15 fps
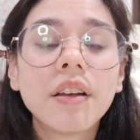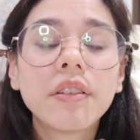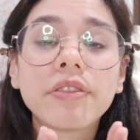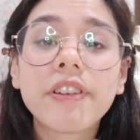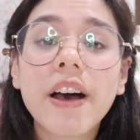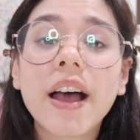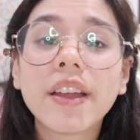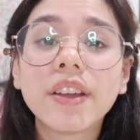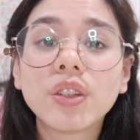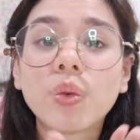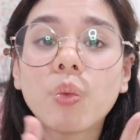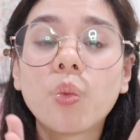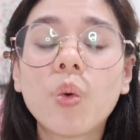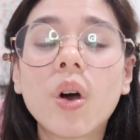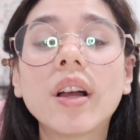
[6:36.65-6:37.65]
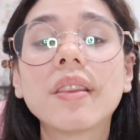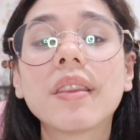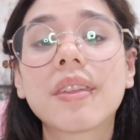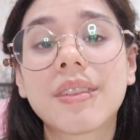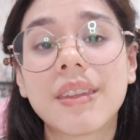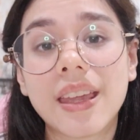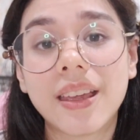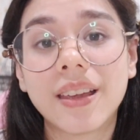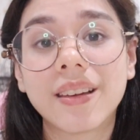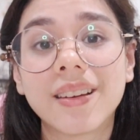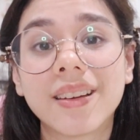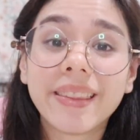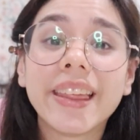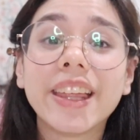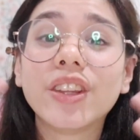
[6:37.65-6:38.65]
Find one thing.
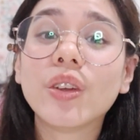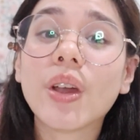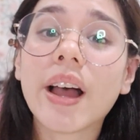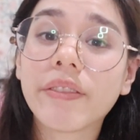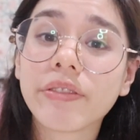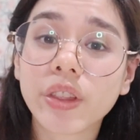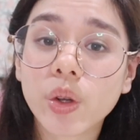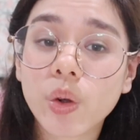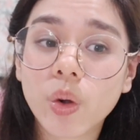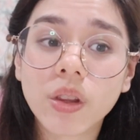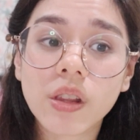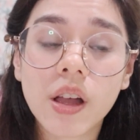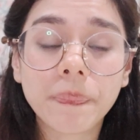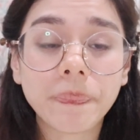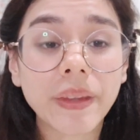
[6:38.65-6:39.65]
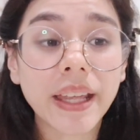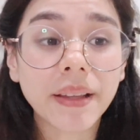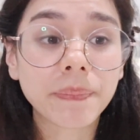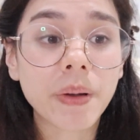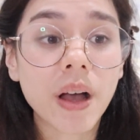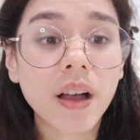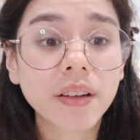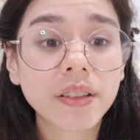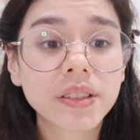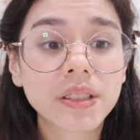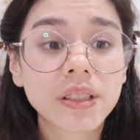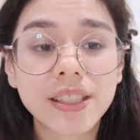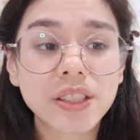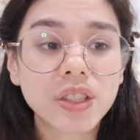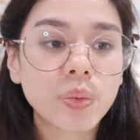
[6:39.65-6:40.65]
Then you have the goal update box.
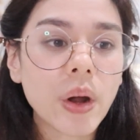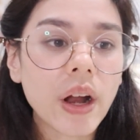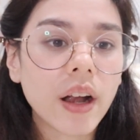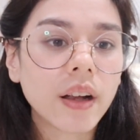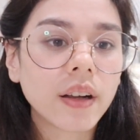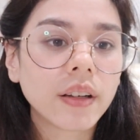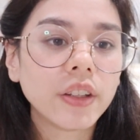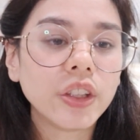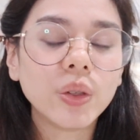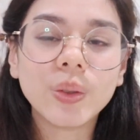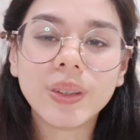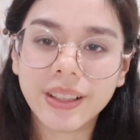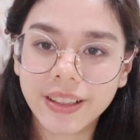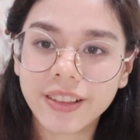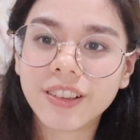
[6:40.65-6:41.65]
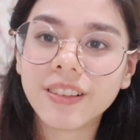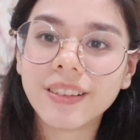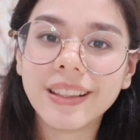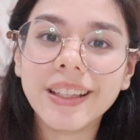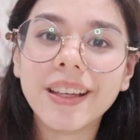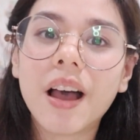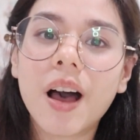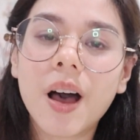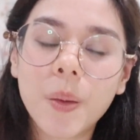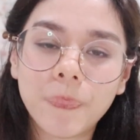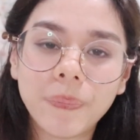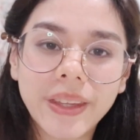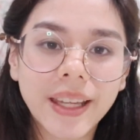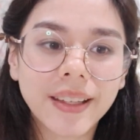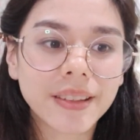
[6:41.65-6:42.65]
This is where you literally
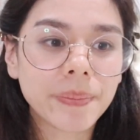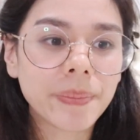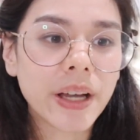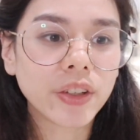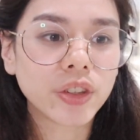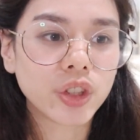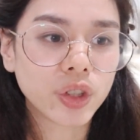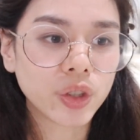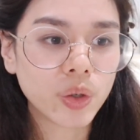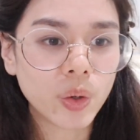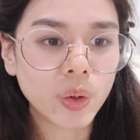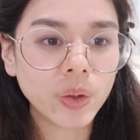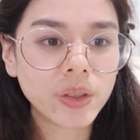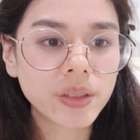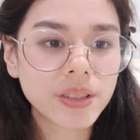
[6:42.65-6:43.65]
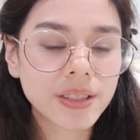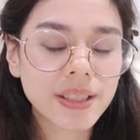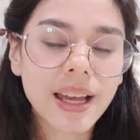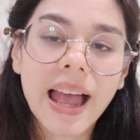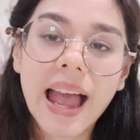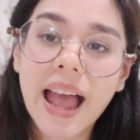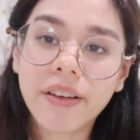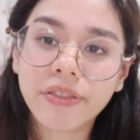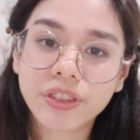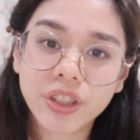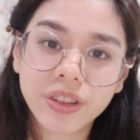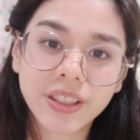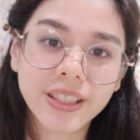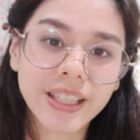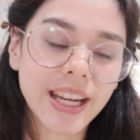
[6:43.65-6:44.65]
update about your goals after
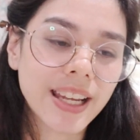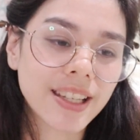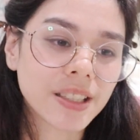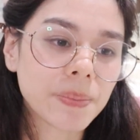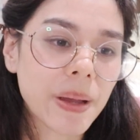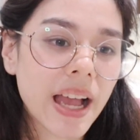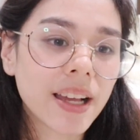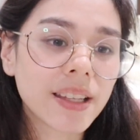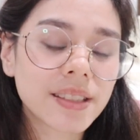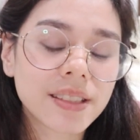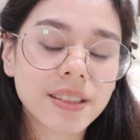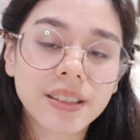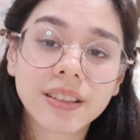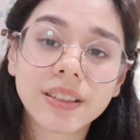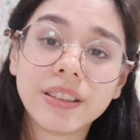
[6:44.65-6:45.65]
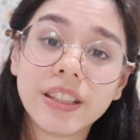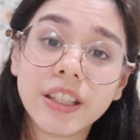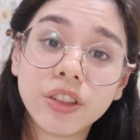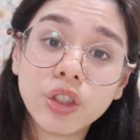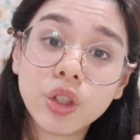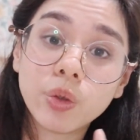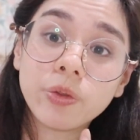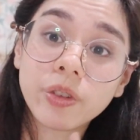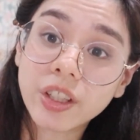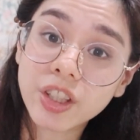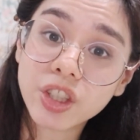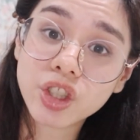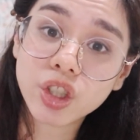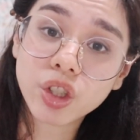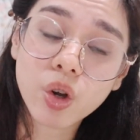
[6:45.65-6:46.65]
the day has passed. Did you
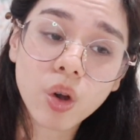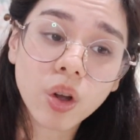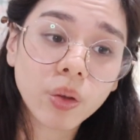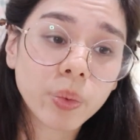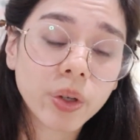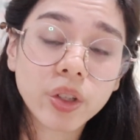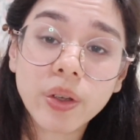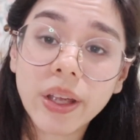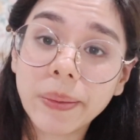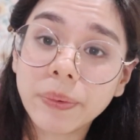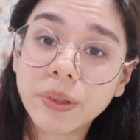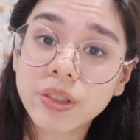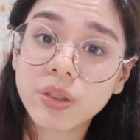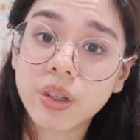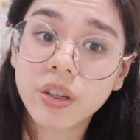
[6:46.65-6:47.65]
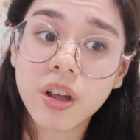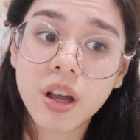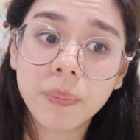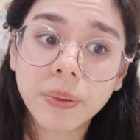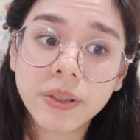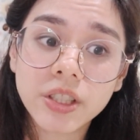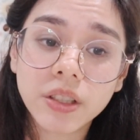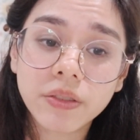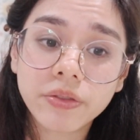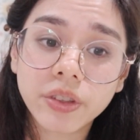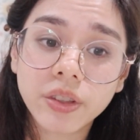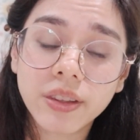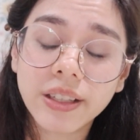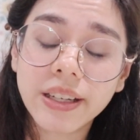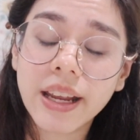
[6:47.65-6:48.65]
finish your goal? Were you able to accomplish it
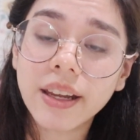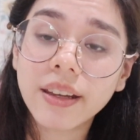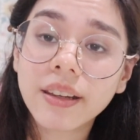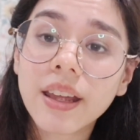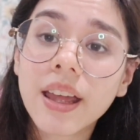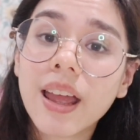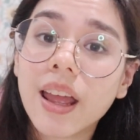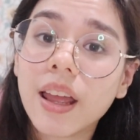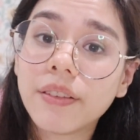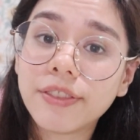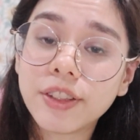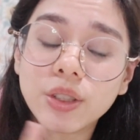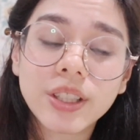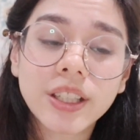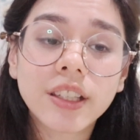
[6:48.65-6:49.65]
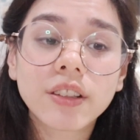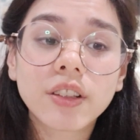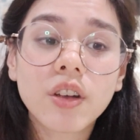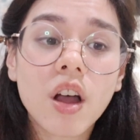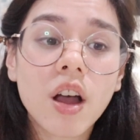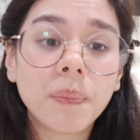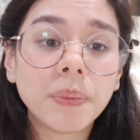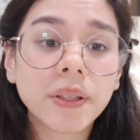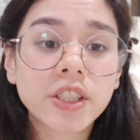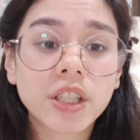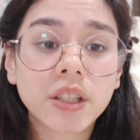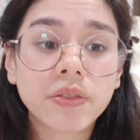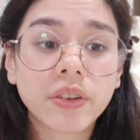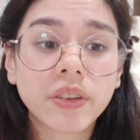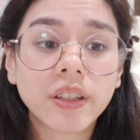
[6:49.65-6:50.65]
for the day? If you didn't accomplish
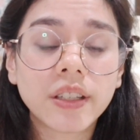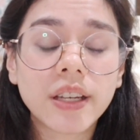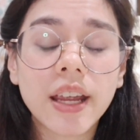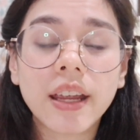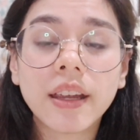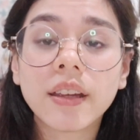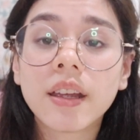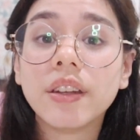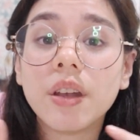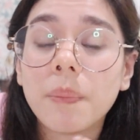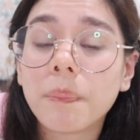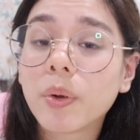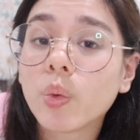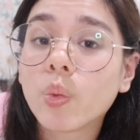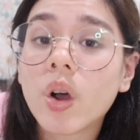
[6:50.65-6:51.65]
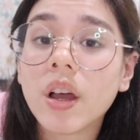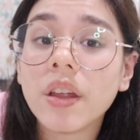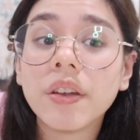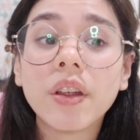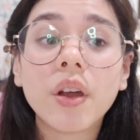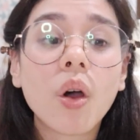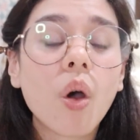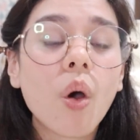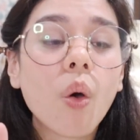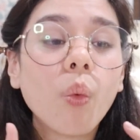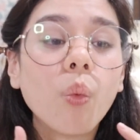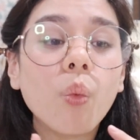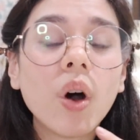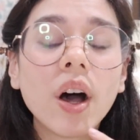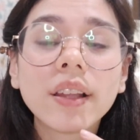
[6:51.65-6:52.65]
it for the day, number one,
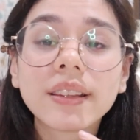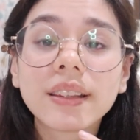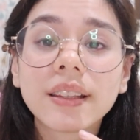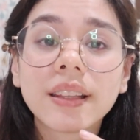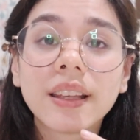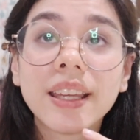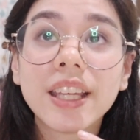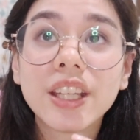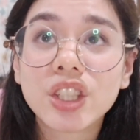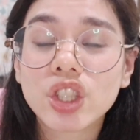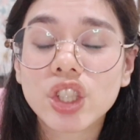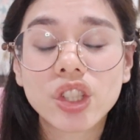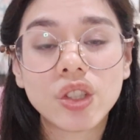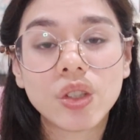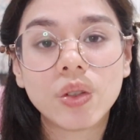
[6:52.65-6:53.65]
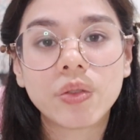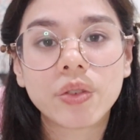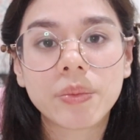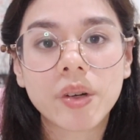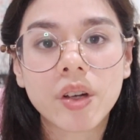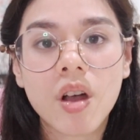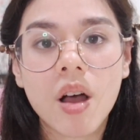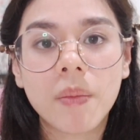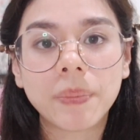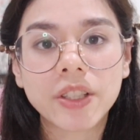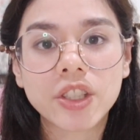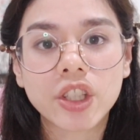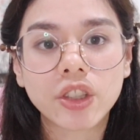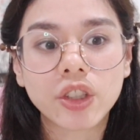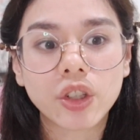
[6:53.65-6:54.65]
what hindered you from
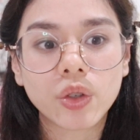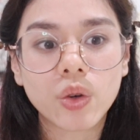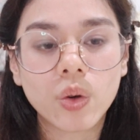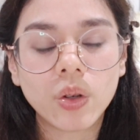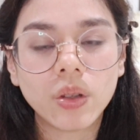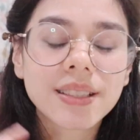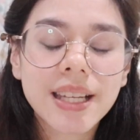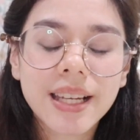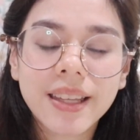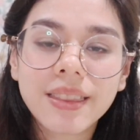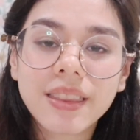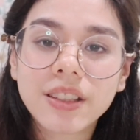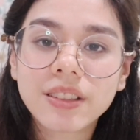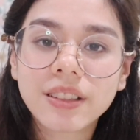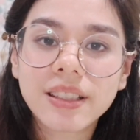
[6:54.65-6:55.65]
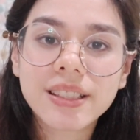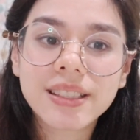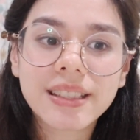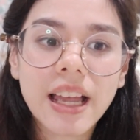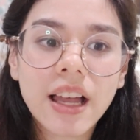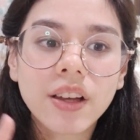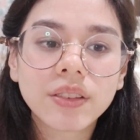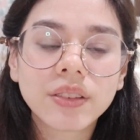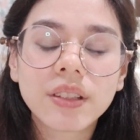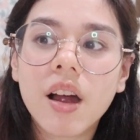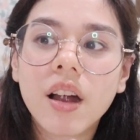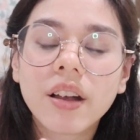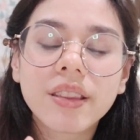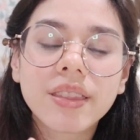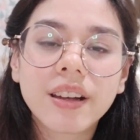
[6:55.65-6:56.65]
accomplishing your goal? Second thing to list down,
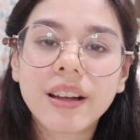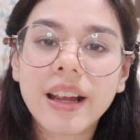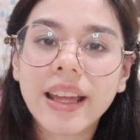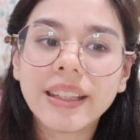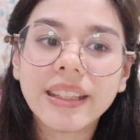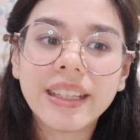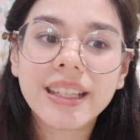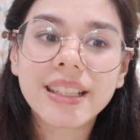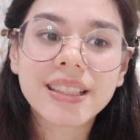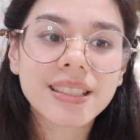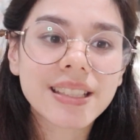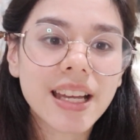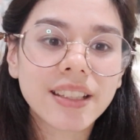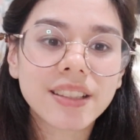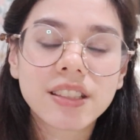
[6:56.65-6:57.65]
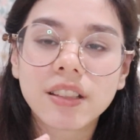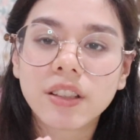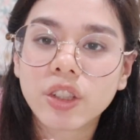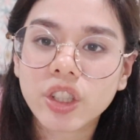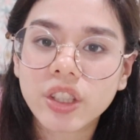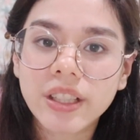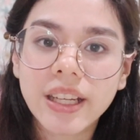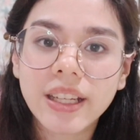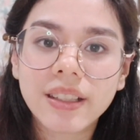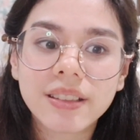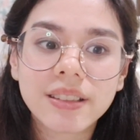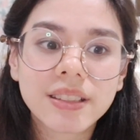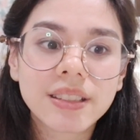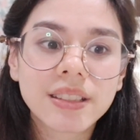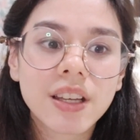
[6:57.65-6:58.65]
are there any insights,
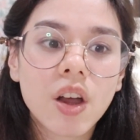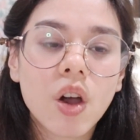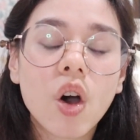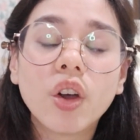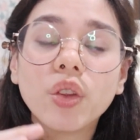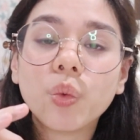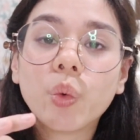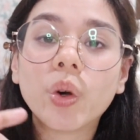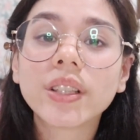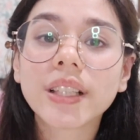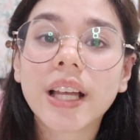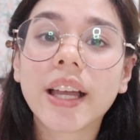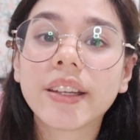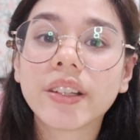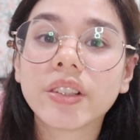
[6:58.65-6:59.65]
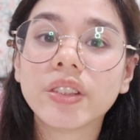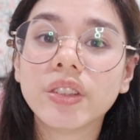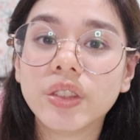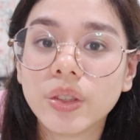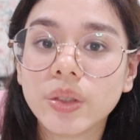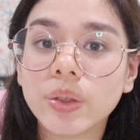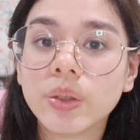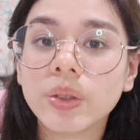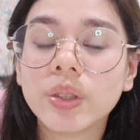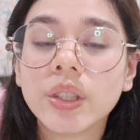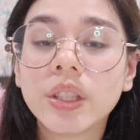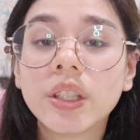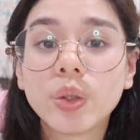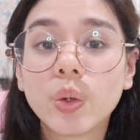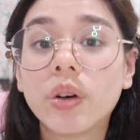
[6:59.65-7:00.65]
learnings on what I could do
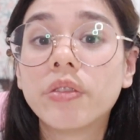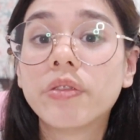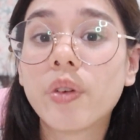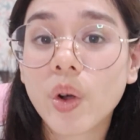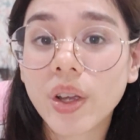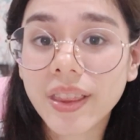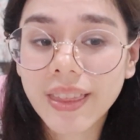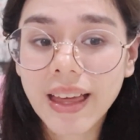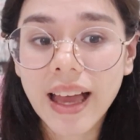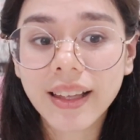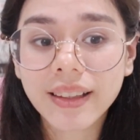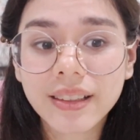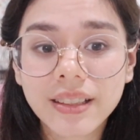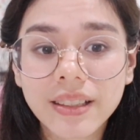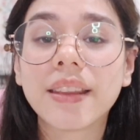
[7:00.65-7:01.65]
to avoid that?